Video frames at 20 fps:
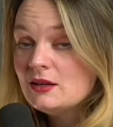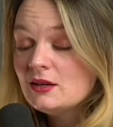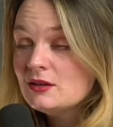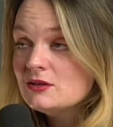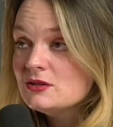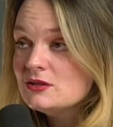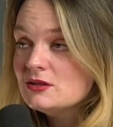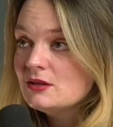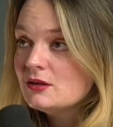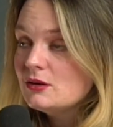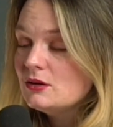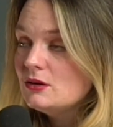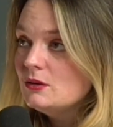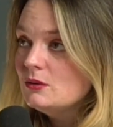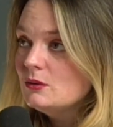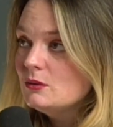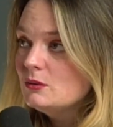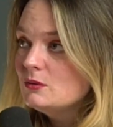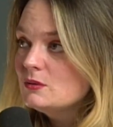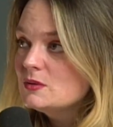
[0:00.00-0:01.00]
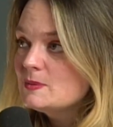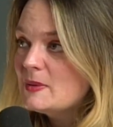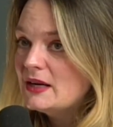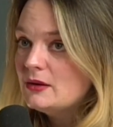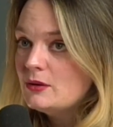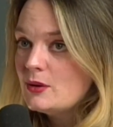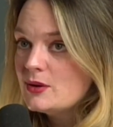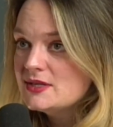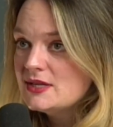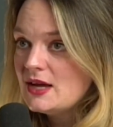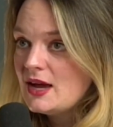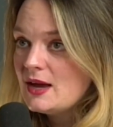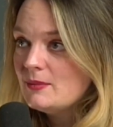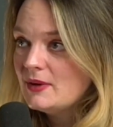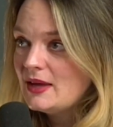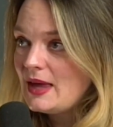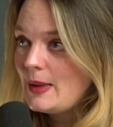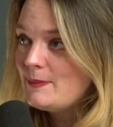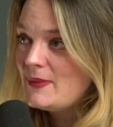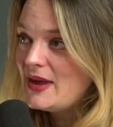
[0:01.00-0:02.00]
because, you know, you spend a lot of
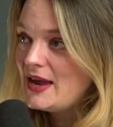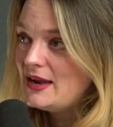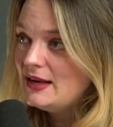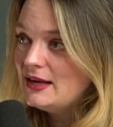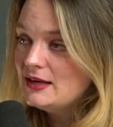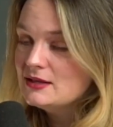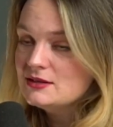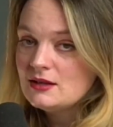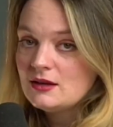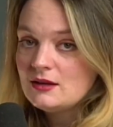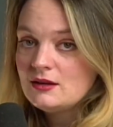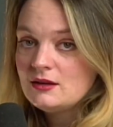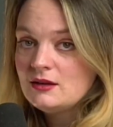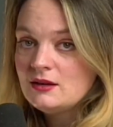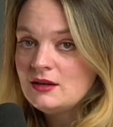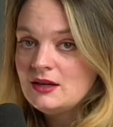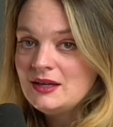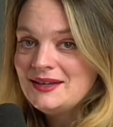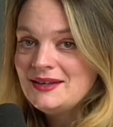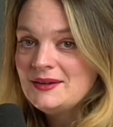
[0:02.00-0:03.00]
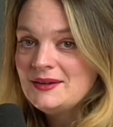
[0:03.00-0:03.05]
time campaigning certain